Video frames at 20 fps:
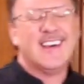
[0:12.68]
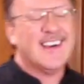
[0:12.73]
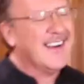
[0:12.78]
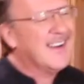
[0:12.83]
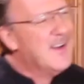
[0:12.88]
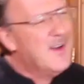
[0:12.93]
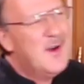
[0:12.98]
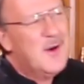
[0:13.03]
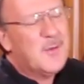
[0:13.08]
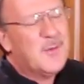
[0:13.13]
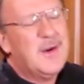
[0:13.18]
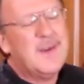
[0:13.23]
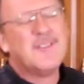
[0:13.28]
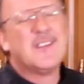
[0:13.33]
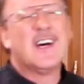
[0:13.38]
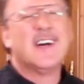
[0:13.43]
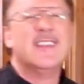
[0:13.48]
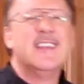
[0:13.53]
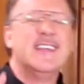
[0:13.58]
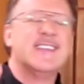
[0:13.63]
you,
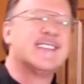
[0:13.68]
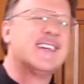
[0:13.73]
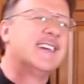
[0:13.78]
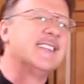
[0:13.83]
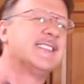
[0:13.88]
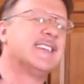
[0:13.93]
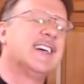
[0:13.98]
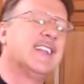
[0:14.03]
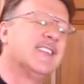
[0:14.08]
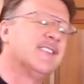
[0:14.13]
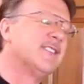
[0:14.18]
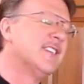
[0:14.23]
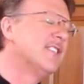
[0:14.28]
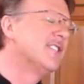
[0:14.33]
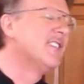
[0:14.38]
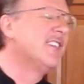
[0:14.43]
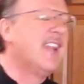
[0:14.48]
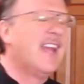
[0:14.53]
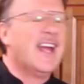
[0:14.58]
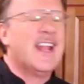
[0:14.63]
we've done these on
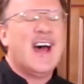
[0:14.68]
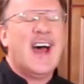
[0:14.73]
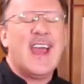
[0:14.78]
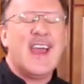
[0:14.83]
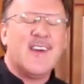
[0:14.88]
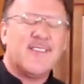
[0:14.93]
television, and I